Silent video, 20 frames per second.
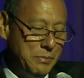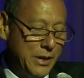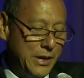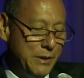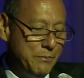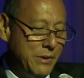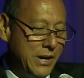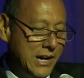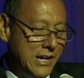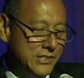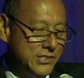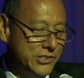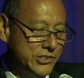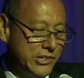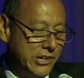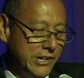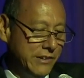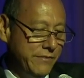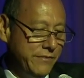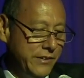Barry Bonds
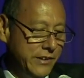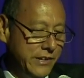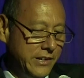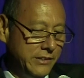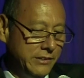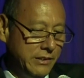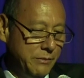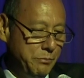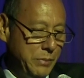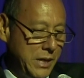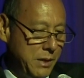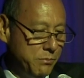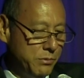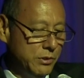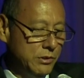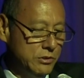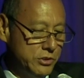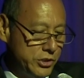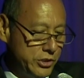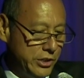trying to fit in
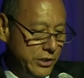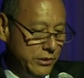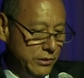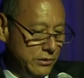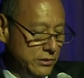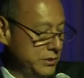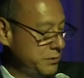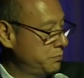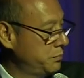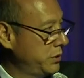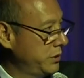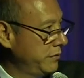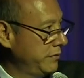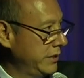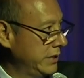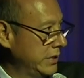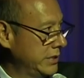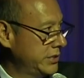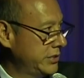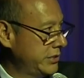Babe Ruth's shoes,
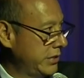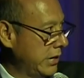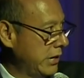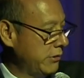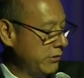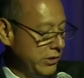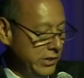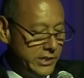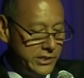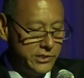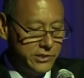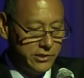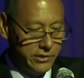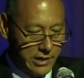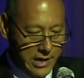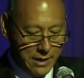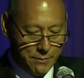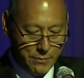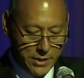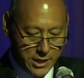proving that steroids
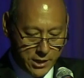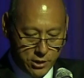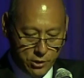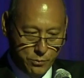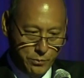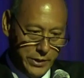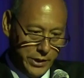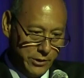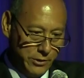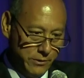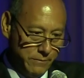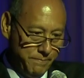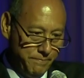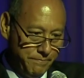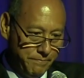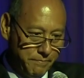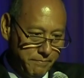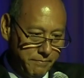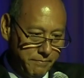do not make you bigger.